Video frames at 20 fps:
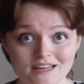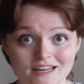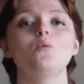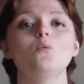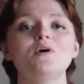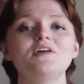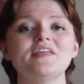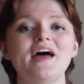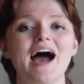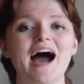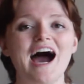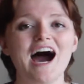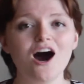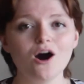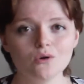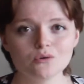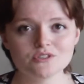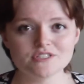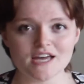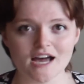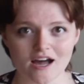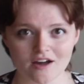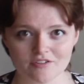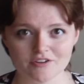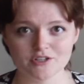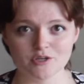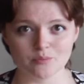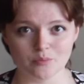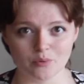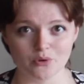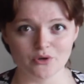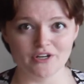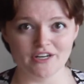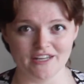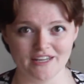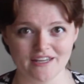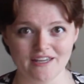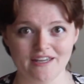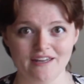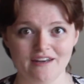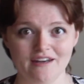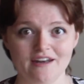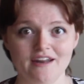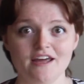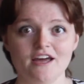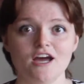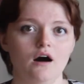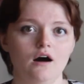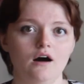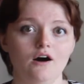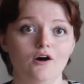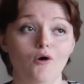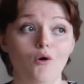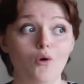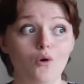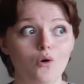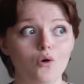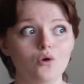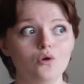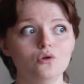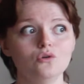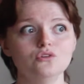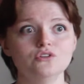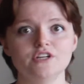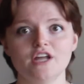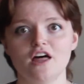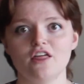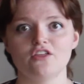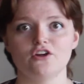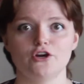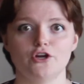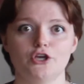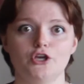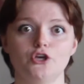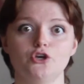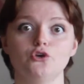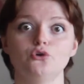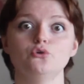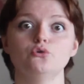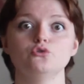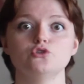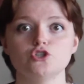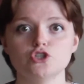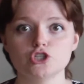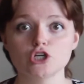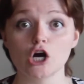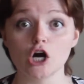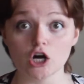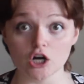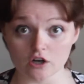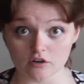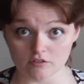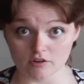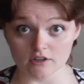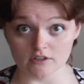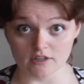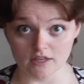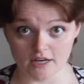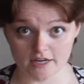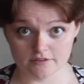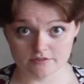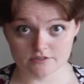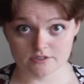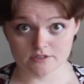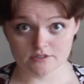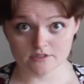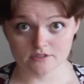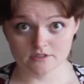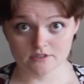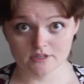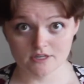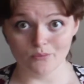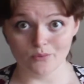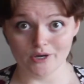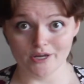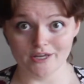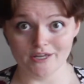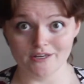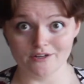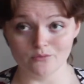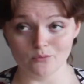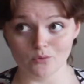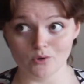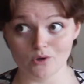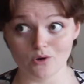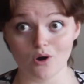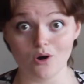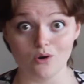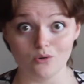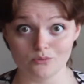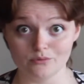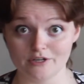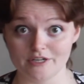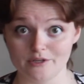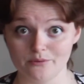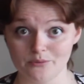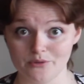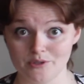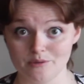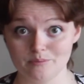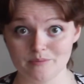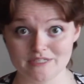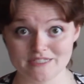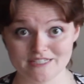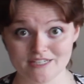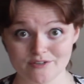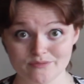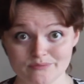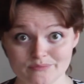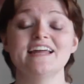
without having to put in a whole nother huge chunk of our lives when we're already really busy?